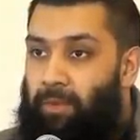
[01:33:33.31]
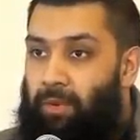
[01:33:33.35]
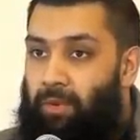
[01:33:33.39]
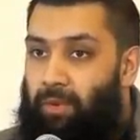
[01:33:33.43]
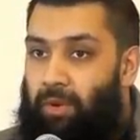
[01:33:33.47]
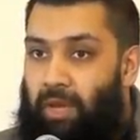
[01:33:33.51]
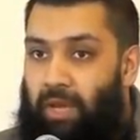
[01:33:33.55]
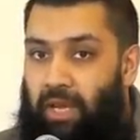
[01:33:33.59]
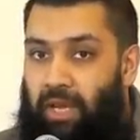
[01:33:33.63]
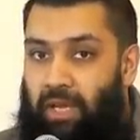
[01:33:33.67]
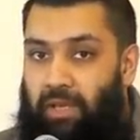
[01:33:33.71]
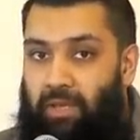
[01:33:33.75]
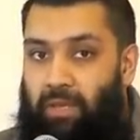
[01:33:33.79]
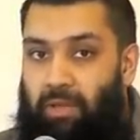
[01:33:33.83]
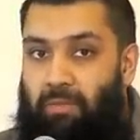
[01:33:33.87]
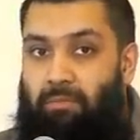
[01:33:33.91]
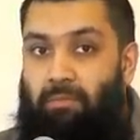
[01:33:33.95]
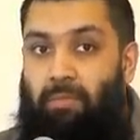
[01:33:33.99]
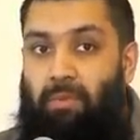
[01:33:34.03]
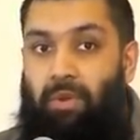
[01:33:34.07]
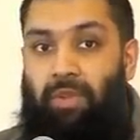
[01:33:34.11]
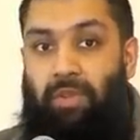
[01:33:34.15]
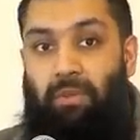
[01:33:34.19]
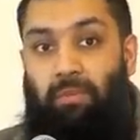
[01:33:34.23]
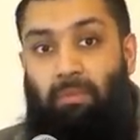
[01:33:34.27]
okay, the,
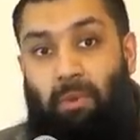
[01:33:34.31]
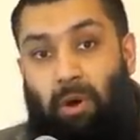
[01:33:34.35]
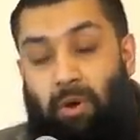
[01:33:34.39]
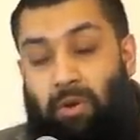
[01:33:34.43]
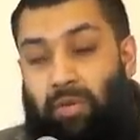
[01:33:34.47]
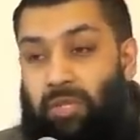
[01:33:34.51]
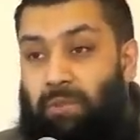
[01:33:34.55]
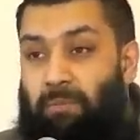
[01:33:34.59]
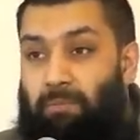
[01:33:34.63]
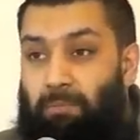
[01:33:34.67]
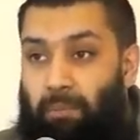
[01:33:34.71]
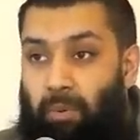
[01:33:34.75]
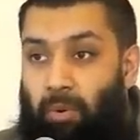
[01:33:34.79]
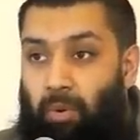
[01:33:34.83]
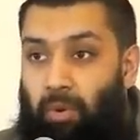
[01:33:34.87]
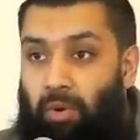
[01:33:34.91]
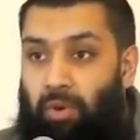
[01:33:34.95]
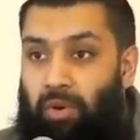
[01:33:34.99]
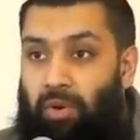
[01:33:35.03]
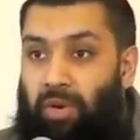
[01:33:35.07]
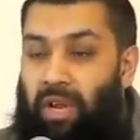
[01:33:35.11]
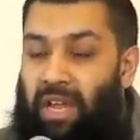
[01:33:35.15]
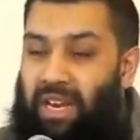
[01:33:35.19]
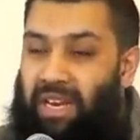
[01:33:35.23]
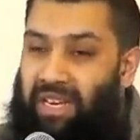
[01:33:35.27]
the most
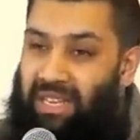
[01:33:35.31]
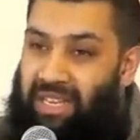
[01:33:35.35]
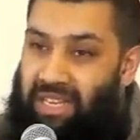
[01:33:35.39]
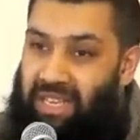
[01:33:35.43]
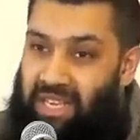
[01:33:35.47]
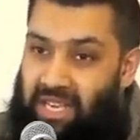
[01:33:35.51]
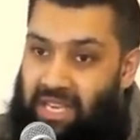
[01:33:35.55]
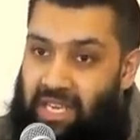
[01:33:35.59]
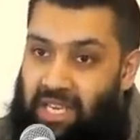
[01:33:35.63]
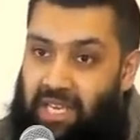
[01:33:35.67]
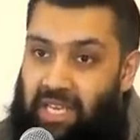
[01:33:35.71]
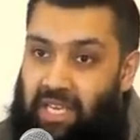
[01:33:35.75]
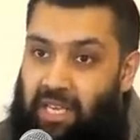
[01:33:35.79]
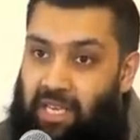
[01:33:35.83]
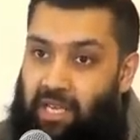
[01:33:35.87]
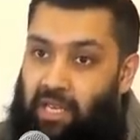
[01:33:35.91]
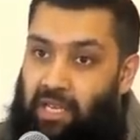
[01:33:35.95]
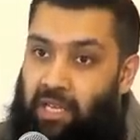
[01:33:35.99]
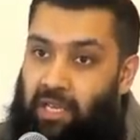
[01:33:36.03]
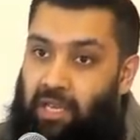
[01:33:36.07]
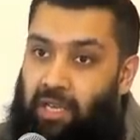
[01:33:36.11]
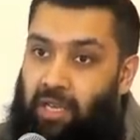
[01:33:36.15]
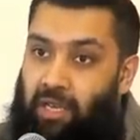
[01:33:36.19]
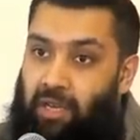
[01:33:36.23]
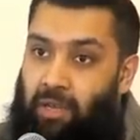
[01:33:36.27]
important and
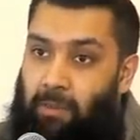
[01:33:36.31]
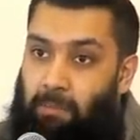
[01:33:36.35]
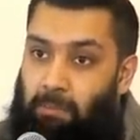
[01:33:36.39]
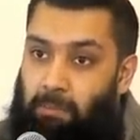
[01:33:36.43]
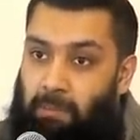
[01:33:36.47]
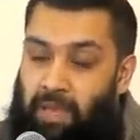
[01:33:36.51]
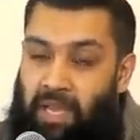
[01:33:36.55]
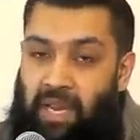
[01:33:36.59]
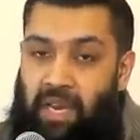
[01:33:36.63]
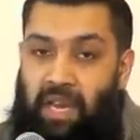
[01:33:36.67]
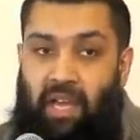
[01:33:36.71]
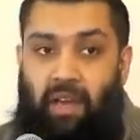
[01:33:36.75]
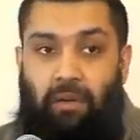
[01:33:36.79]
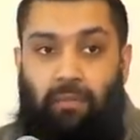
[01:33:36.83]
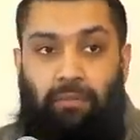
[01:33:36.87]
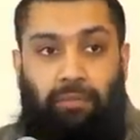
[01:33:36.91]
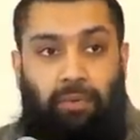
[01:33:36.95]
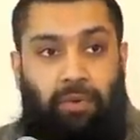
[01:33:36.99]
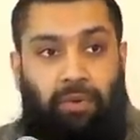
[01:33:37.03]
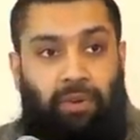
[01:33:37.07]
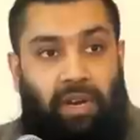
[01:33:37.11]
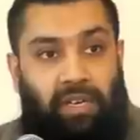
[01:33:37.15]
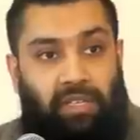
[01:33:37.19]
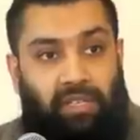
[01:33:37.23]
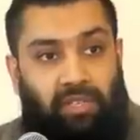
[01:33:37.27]
key pillar
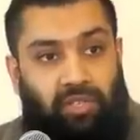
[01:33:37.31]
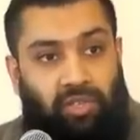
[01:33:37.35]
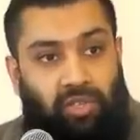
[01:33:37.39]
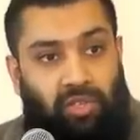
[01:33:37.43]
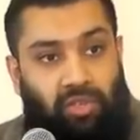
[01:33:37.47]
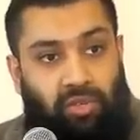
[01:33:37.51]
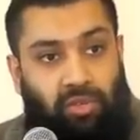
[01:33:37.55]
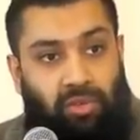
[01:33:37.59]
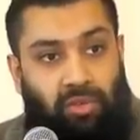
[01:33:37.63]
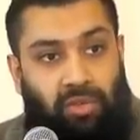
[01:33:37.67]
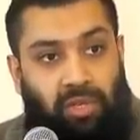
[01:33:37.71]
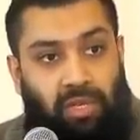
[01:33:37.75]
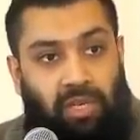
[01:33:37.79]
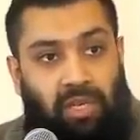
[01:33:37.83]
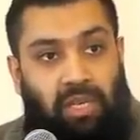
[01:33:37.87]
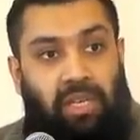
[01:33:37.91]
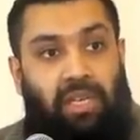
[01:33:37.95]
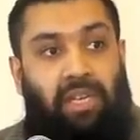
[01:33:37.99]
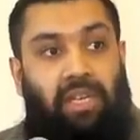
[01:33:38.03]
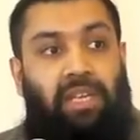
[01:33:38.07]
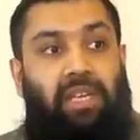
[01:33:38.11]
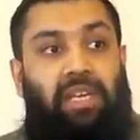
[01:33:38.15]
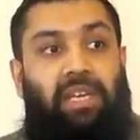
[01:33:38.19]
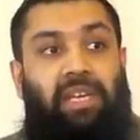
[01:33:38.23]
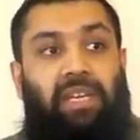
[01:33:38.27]
for gratitude
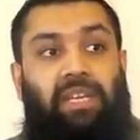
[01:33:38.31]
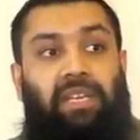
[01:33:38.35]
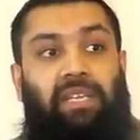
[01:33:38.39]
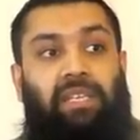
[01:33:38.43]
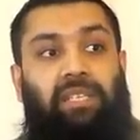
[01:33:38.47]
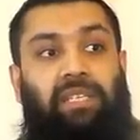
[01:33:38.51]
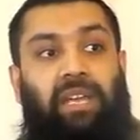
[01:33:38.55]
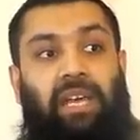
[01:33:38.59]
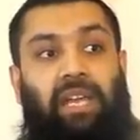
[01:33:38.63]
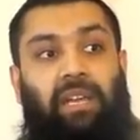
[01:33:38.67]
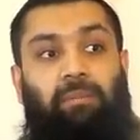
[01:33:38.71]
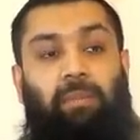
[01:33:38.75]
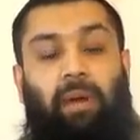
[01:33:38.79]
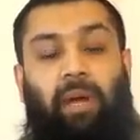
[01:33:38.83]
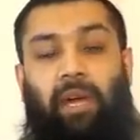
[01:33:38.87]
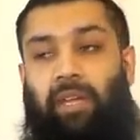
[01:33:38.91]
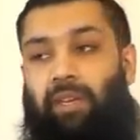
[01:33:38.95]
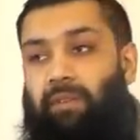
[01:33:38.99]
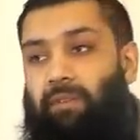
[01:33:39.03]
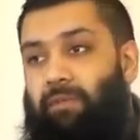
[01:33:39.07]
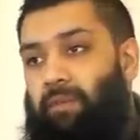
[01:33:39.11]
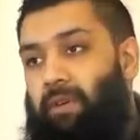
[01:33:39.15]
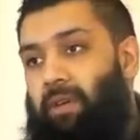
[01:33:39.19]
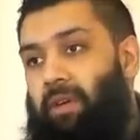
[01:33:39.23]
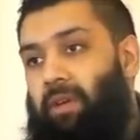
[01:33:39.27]
is
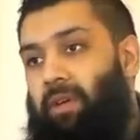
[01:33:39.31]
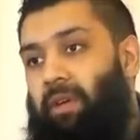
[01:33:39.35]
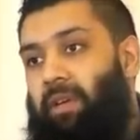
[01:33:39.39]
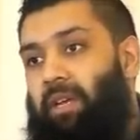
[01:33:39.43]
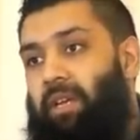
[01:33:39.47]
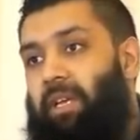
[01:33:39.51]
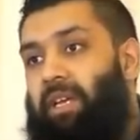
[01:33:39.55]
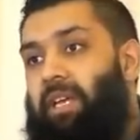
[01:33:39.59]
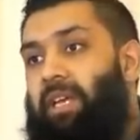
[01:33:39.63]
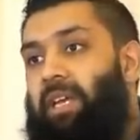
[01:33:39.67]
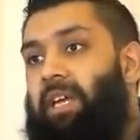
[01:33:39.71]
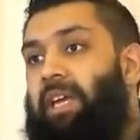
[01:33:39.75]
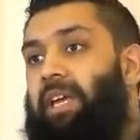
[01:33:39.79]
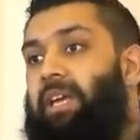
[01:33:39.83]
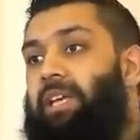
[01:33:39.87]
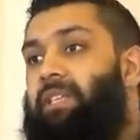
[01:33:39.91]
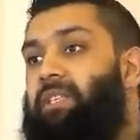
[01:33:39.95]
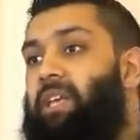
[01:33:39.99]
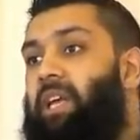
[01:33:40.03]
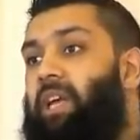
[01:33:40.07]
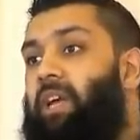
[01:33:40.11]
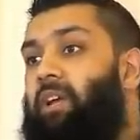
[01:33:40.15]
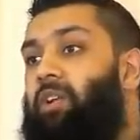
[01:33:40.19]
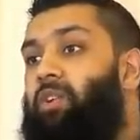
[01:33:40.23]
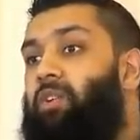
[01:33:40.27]
al-ma'rifah,
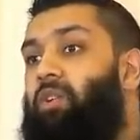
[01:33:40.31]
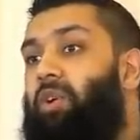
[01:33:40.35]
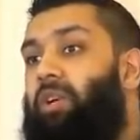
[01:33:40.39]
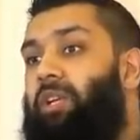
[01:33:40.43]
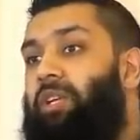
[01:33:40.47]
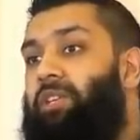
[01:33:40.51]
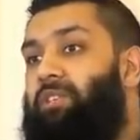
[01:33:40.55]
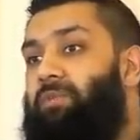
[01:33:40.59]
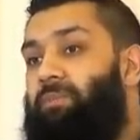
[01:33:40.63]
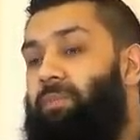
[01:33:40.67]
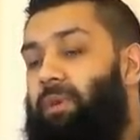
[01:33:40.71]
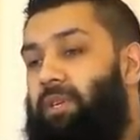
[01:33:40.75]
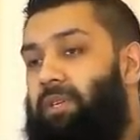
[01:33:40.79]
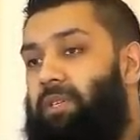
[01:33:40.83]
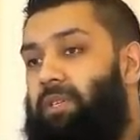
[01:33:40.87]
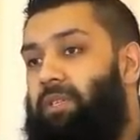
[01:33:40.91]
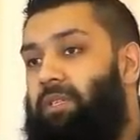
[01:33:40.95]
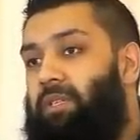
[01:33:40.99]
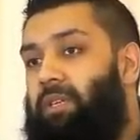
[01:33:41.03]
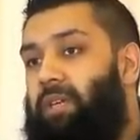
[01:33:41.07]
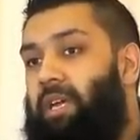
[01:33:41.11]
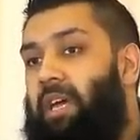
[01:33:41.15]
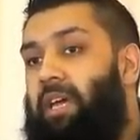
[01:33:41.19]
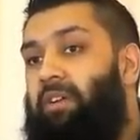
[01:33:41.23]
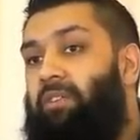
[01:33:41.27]
is
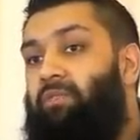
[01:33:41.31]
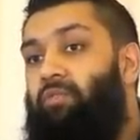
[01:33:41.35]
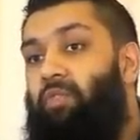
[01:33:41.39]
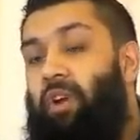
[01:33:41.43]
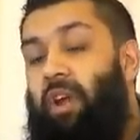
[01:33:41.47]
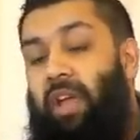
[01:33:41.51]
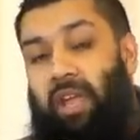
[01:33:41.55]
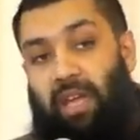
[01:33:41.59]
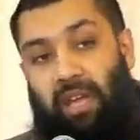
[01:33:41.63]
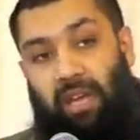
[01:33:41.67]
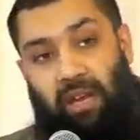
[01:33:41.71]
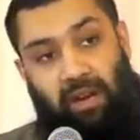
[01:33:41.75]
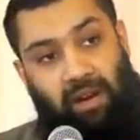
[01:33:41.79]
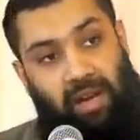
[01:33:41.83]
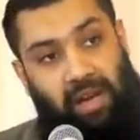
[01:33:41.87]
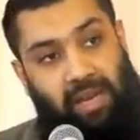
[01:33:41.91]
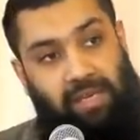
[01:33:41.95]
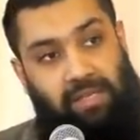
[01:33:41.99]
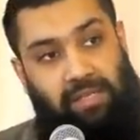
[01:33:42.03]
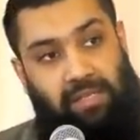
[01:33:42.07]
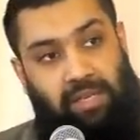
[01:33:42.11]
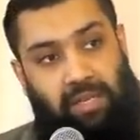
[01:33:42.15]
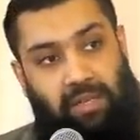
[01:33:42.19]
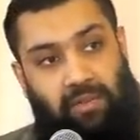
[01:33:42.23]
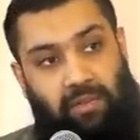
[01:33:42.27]
acknowledgement and
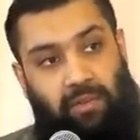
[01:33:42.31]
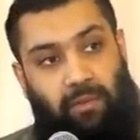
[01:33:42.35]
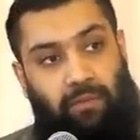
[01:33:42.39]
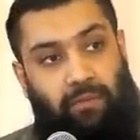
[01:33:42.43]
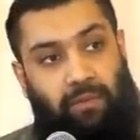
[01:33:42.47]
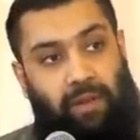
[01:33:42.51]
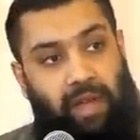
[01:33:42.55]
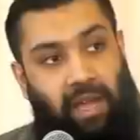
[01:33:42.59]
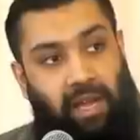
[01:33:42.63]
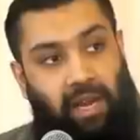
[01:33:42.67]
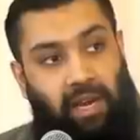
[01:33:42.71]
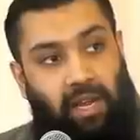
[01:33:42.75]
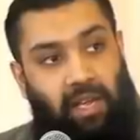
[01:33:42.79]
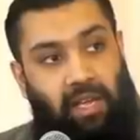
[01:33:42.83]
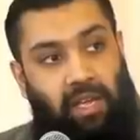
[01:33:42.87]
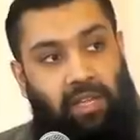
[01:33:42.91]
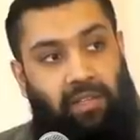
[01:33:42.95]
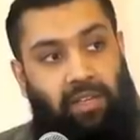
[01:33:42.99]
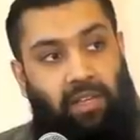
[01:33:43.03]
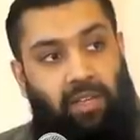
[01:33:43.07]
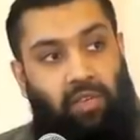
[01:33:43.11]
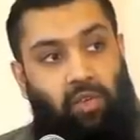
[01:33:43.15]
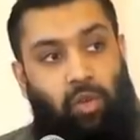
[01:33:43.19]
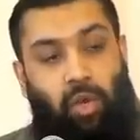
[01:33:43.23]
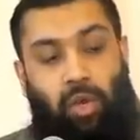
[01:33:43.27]
recognizing the
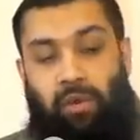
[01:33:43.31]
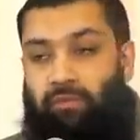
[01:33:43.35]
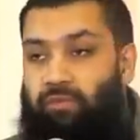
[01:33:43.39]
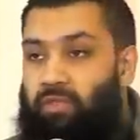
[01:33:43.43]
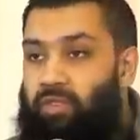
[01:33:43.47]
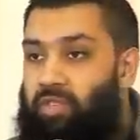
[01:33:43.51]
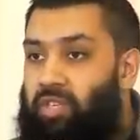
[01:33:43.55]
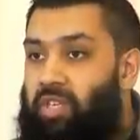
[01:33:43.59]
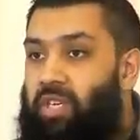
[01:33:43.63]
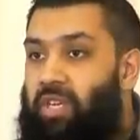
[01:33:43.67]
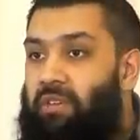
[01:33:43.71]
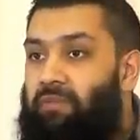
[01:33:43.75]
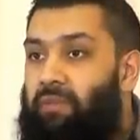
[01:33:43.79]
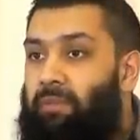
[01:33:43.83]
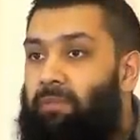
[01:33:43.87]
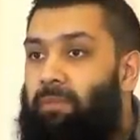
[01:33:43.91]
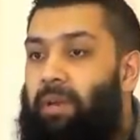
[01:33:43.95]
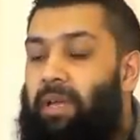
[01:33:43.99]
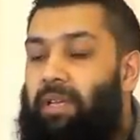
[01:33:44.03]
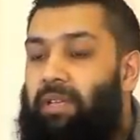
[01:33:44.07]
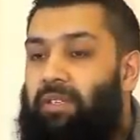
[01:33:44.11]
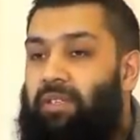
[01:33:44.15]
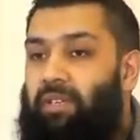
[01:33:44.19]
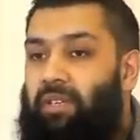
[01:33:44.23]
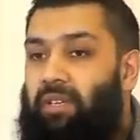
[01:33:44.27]
fact that you have received the
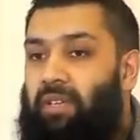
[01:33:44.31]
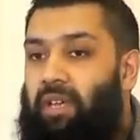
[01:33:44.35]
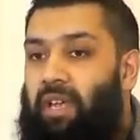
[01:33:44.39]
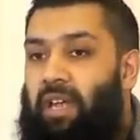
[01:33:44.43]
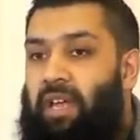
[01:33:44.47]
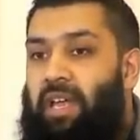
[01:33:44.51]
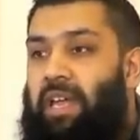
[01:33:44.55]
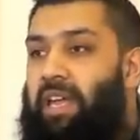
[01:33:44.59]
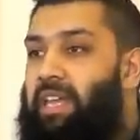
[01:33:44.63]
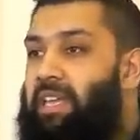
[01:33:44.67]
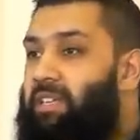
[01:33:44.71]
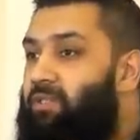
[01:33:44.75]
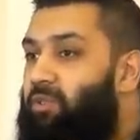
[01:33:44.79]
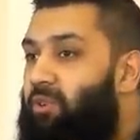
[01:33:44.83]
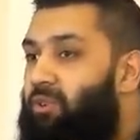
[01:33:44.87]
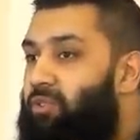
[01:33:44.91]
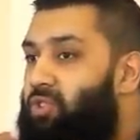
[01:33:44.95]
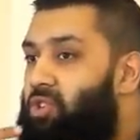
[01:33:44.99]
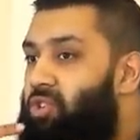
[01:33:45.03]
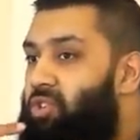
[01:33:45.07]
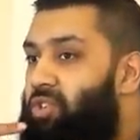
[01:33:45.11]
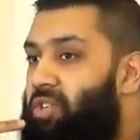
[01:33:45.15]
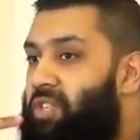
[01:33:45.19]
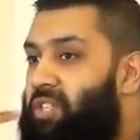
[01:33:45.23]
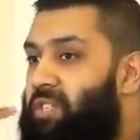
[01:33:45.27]
blessing. It's not
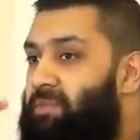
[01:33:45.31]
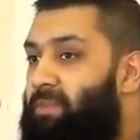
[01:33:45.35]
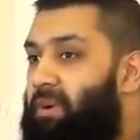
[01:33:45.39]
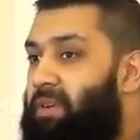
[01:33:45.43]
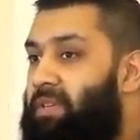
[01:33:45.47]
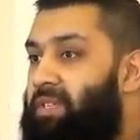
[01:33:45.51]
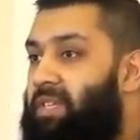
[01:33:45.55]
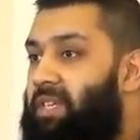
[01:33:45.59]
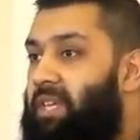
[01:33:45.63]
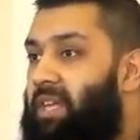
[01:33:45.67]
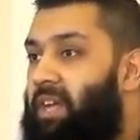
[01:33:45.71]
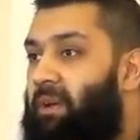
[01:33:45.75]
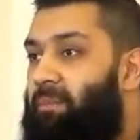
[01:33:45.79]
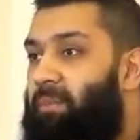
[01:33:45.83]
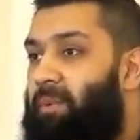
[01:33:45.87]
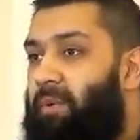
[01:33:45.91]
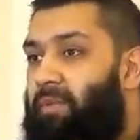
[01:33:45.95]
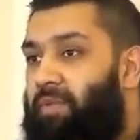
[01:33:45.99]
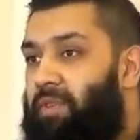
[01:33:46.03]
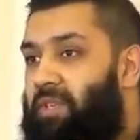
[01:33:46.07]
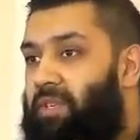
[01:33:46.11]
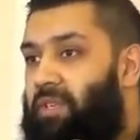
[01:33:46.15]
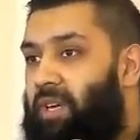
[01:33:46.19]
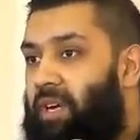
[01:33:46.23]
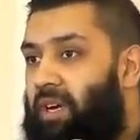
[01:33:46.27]
just expressing it
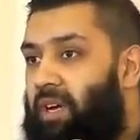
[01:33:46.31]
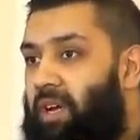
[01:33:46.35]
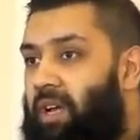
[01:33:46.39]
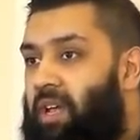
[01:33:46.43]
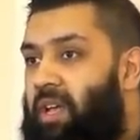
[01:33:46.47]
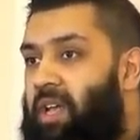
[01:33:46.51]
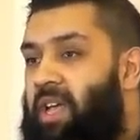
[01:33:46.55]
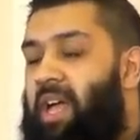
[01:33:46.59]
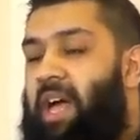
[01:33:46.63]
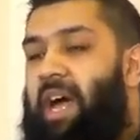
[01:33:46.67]
upon the tongue.